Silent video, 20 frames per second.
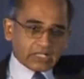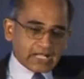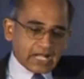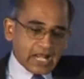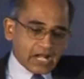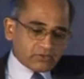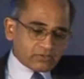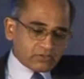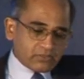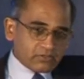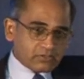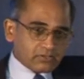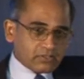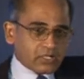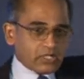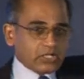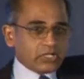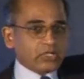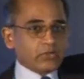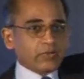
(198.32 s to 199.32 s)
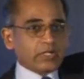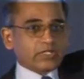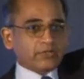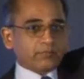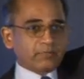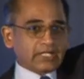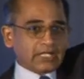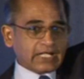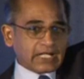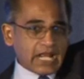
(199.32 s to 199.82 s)
Cloud to
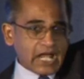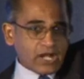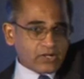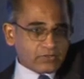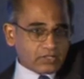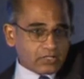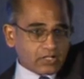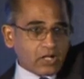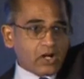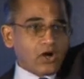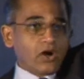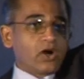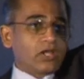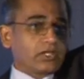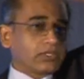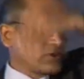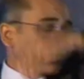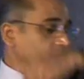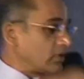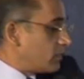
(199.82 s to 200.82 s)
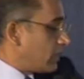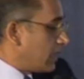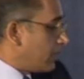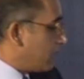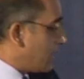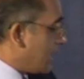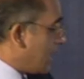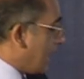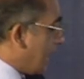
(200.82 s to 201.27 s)
HP Cloud all through the web